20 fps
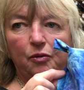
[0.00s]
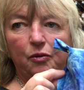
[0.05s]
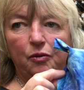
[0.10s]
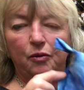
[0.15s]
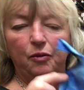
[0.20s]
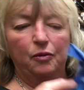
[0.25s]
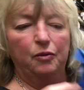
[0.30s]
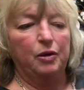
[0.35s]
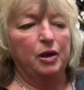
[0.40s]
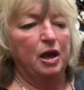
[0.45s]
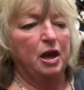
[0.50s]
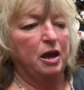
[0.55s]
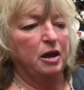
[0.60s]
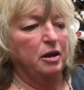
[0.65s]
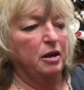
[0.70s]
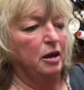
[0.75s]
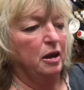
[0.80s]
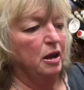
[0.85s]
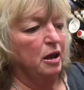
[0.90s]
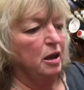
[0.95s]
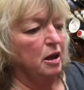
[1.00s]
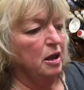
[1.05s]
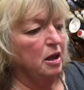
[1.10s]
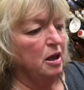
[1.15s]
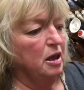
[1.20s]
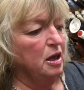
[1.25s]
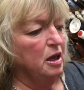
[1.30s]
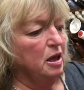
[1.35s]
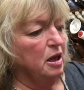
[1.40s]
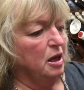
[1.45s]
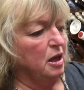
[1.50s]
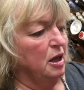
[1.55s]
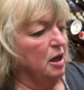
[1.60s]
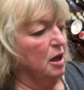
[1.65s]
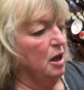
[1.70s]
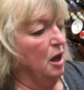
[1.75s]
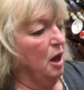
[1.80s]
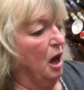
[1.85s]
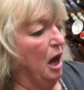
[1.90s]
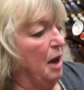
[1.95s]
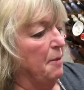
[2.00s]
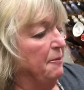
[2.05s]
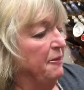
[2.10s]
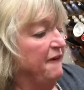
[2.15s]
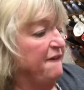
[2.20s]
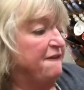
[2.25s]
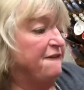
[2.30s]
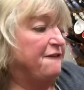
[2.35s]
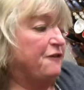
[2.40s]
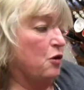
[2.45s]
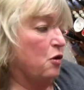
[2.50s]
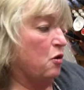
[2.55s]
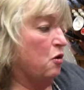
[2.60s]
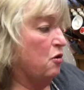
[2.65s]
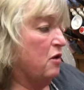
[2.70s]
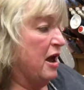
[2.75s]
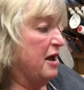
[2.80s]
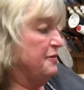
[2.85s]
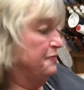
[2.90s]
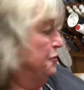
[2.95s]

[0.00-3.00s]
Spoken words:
Okay, before I put